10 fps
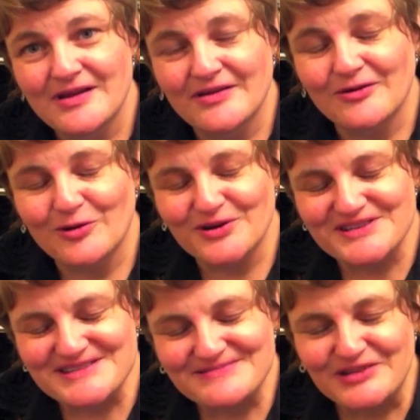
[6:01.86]
Of
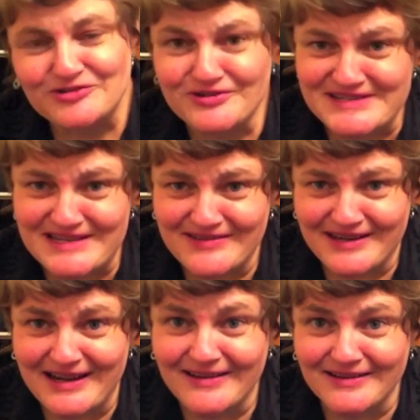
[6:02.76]
course, it turns out
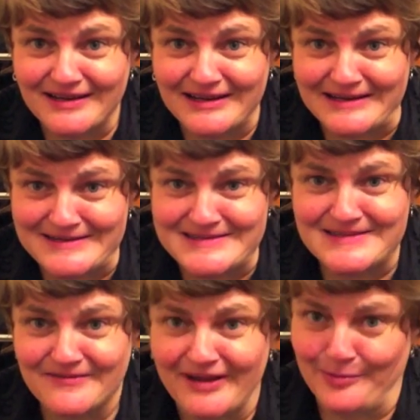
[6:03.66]
that Ellie is
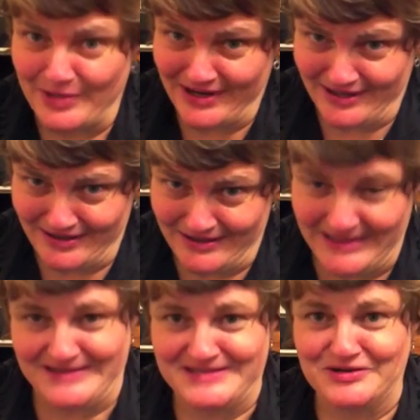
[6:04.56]
the vampire,
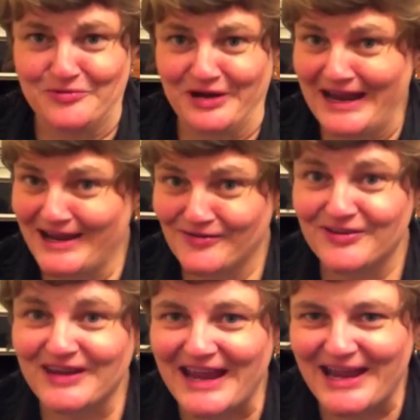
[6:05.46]
and so we have
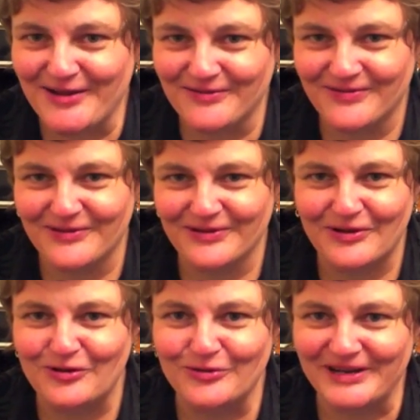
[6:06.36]
to have the
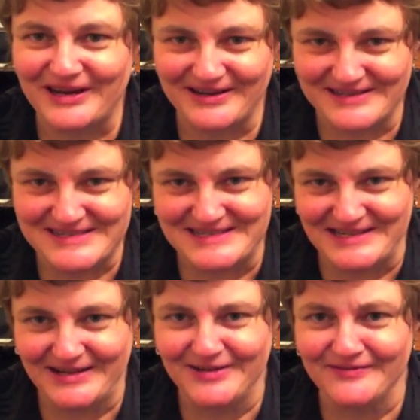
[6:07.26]
culminating
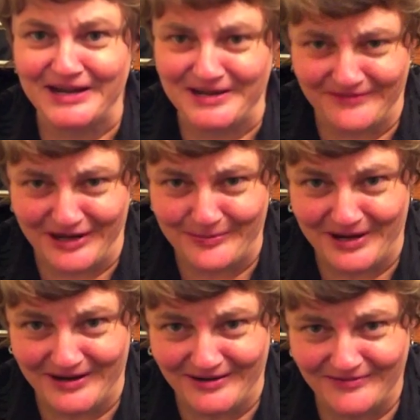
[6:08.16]
scene of any
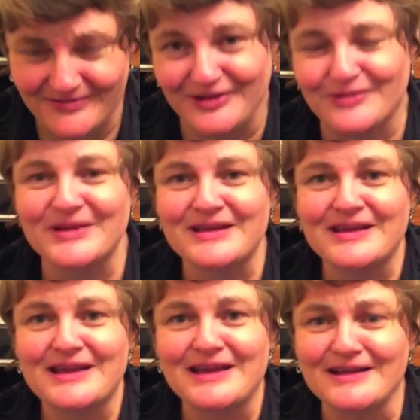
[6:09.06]
vampire film.
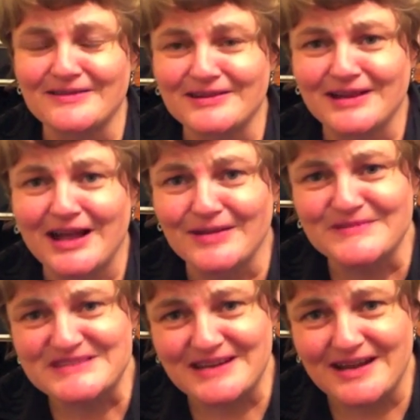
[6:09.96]
Ellie
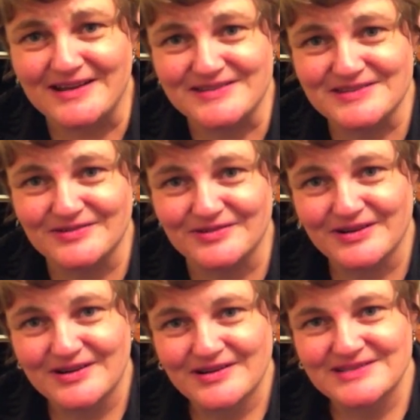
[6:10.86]
comes to Oscar
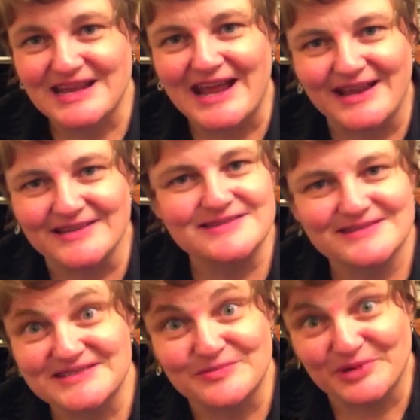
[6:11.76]
to
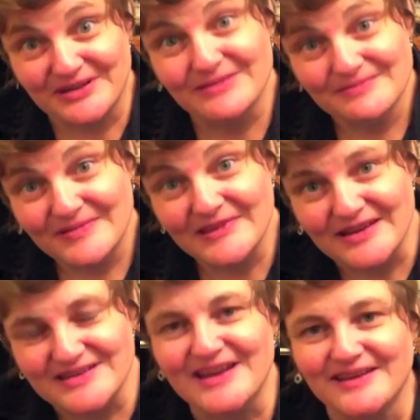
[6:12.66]
ask to be
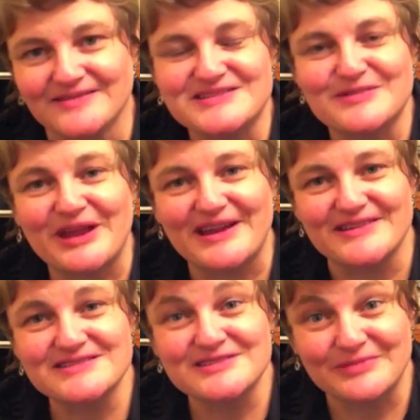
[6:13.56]
let in, to be
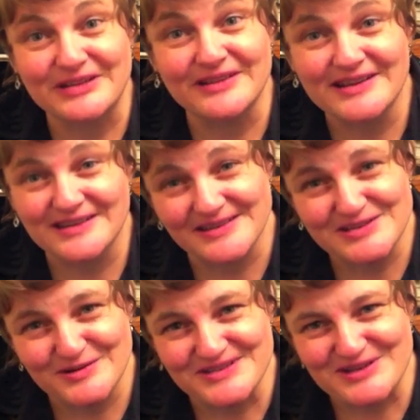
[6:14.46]
asked to be let
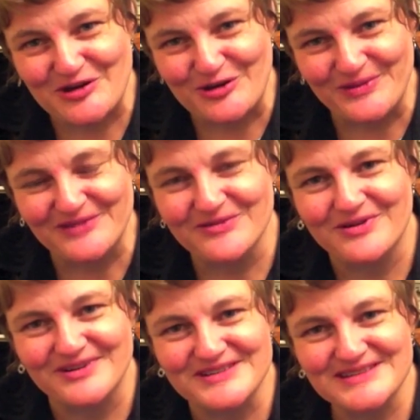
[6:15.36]
into his home, and of
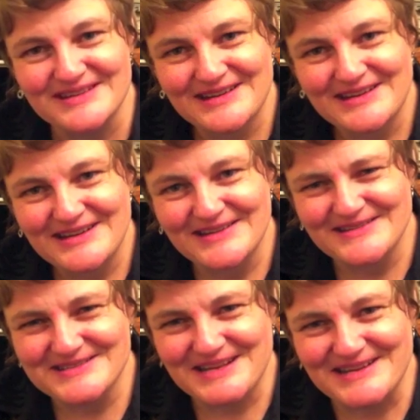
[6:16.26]
course, in
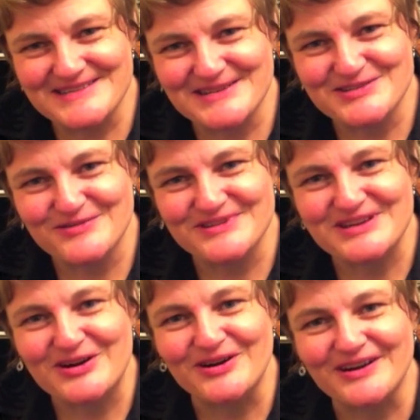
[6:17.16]
this case, into his
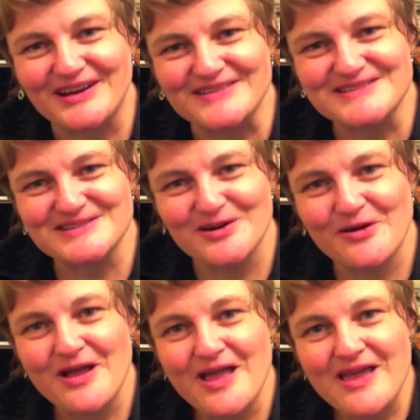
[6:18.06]
heart. And
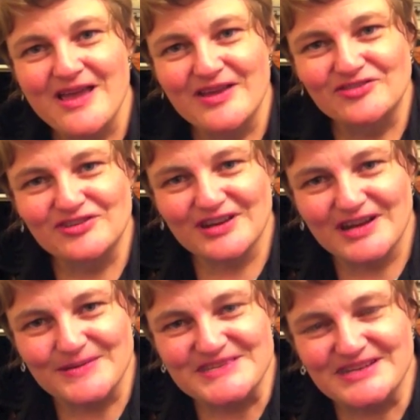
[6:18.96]
so she
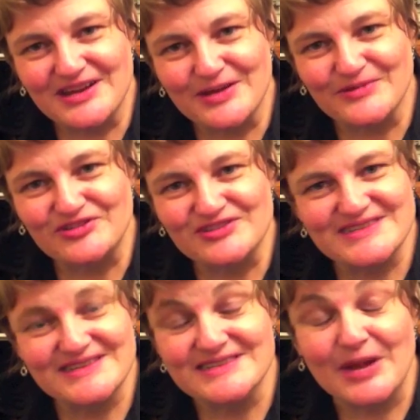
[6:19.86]
comes to him and she
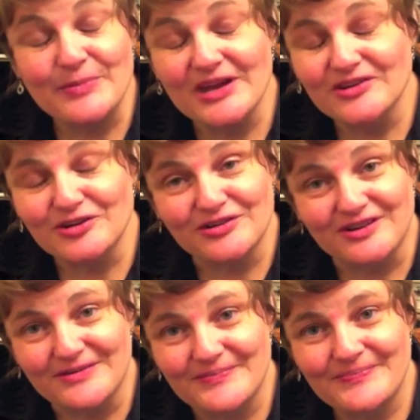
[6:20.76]
says, "I'm not a
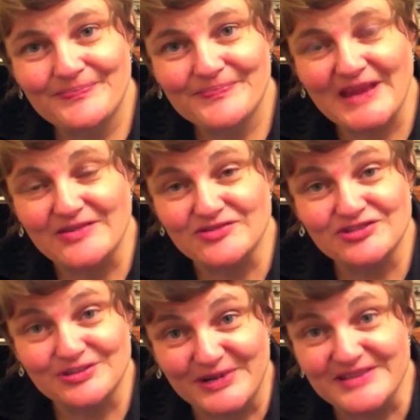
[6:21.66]
girl." And
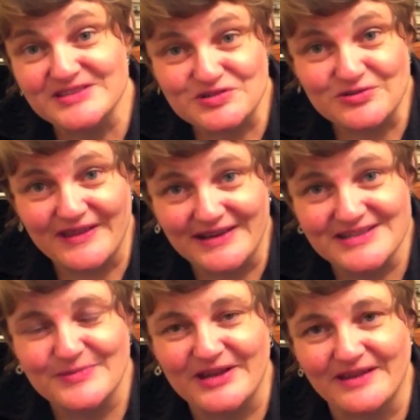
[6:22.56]
she means two
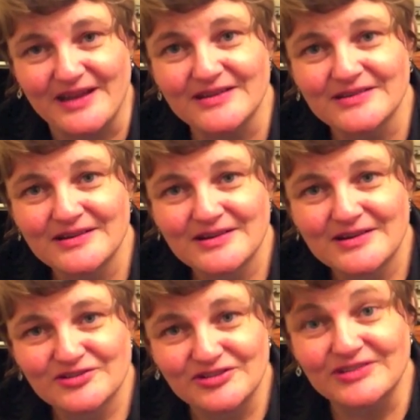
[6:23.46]
things by that.
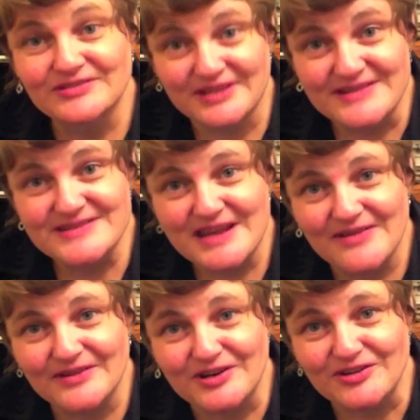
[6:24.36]
She does
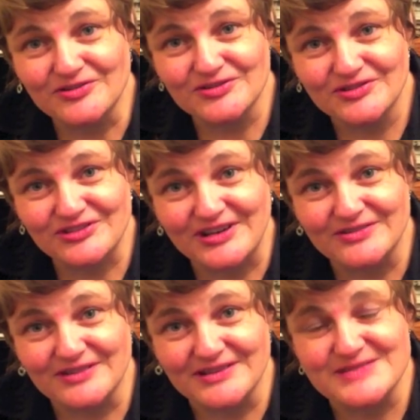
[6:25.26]
have an unusual
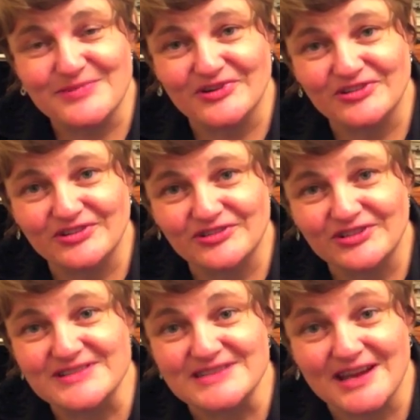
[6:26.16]
gender expression.
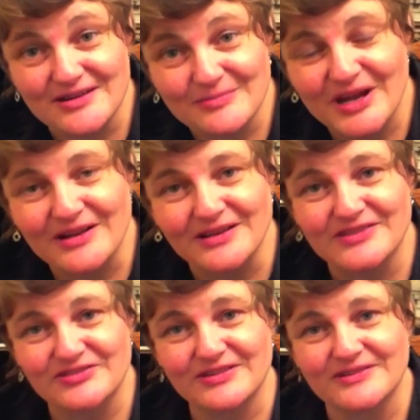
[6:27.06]
She is not
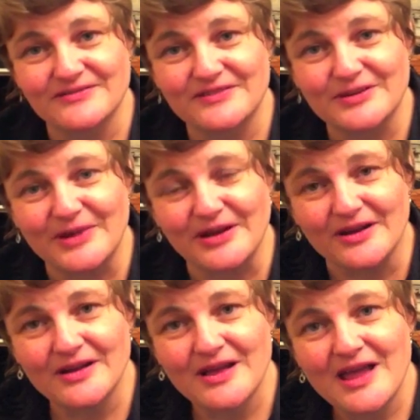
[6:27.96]
biologically female,